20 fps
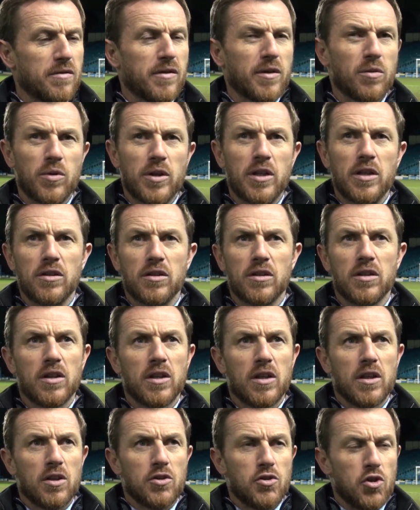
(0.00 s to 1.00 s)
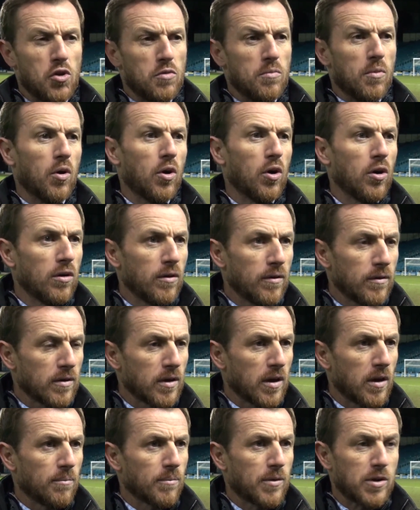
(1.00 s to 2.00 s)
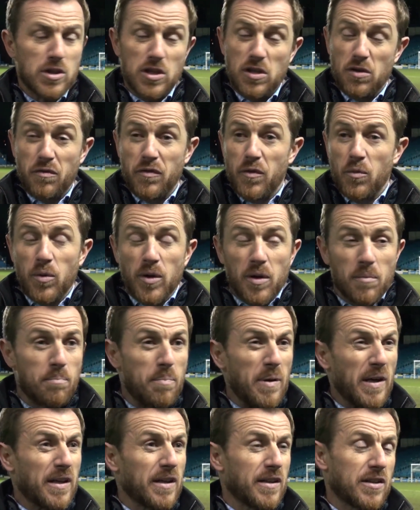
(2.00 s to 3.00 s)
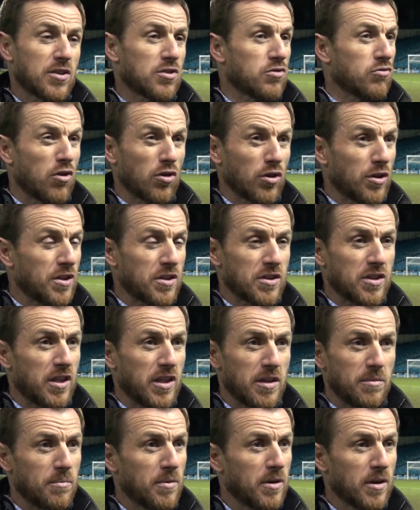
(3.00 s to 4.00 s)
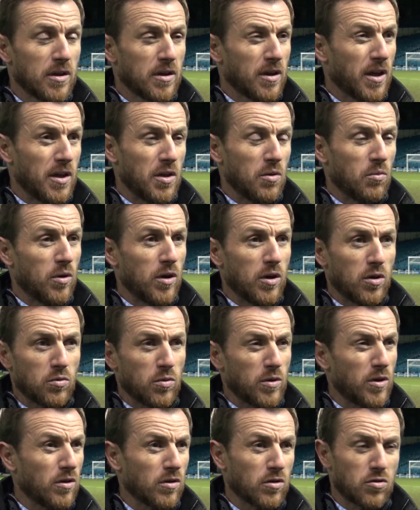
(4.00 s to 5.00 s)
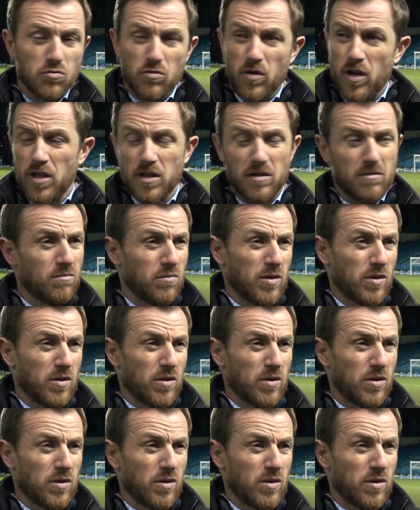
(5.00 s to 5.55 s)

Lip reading: I think we can do more because I don't think we're the biggest, strongest team in the world. We're not great.